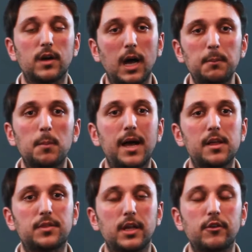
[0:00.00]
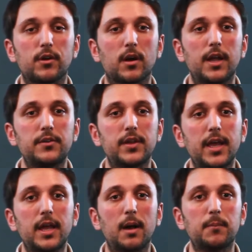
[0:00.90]
I'm a math teacher, and
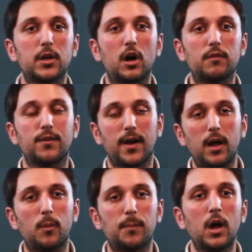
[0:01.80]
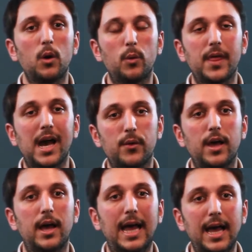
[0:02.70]
today I'm going to offer help with how to
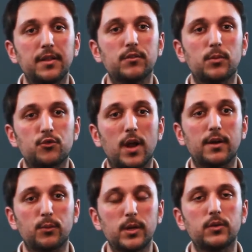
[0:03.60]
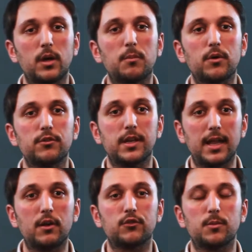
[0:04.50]
add and subtract real numbers in
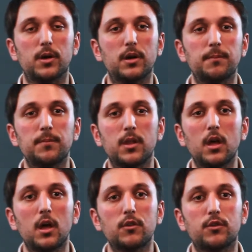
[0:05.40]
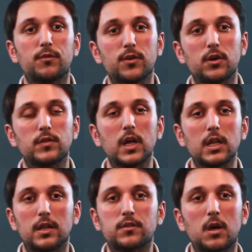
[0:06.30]
algebra. So first,
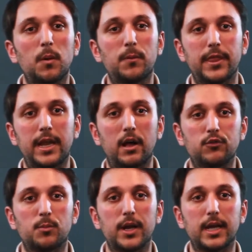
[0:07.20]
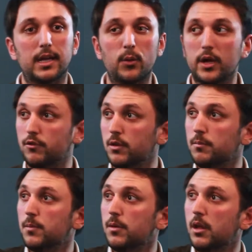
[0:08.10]
let's come up with an algebraic equation.
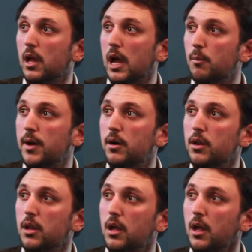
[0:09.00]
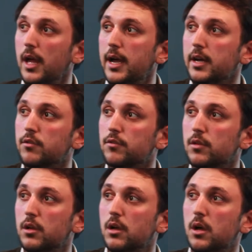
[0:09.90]
How about x
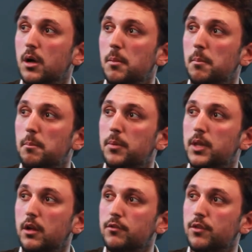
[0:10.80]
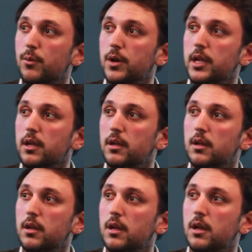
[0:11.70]
plus 3
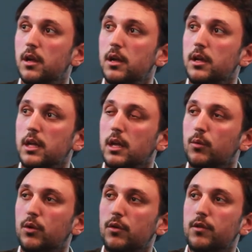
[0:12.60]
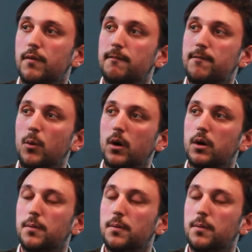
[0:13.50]
equals 4?